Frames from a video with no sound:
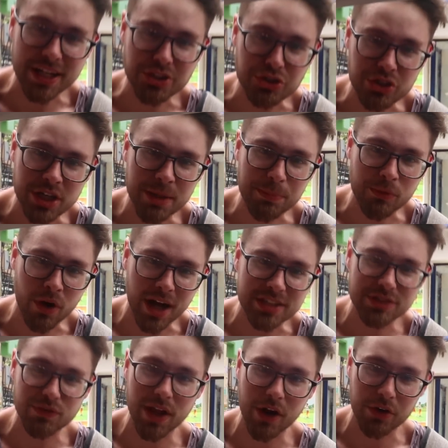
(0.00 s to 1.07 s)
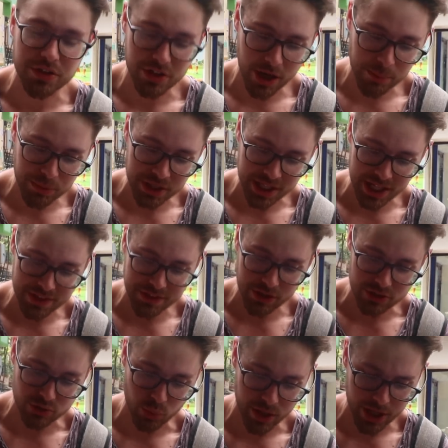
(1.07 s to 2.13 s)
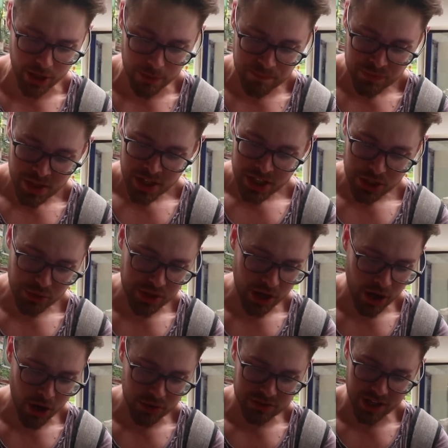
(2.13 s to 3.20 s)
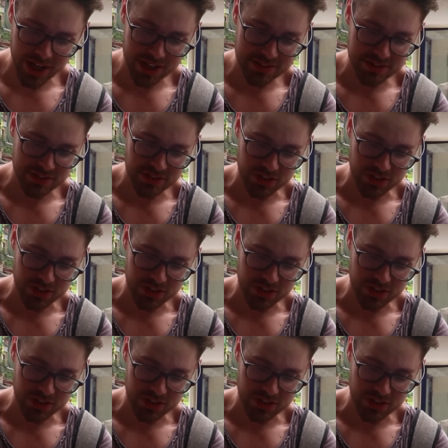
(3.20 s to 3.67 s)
a shrimp rice flour dumpling in there as well. You get all kinds of